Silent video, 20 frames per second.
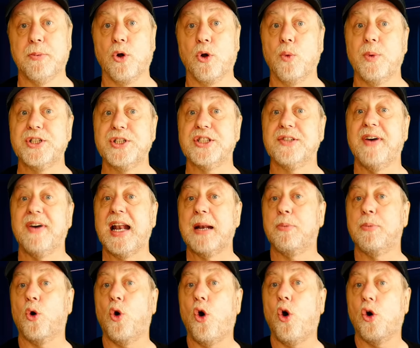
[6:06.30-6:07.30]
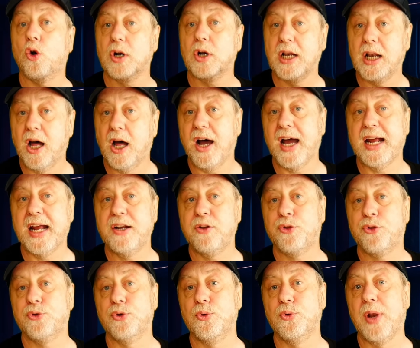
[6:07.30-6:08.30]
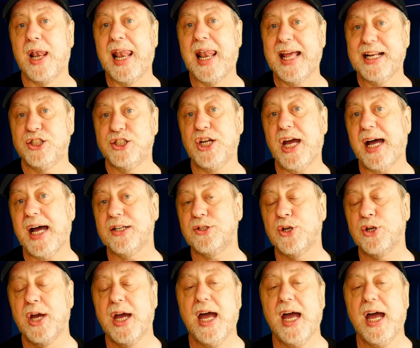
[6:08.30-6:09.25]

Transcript: model, which is available online through Le Chat,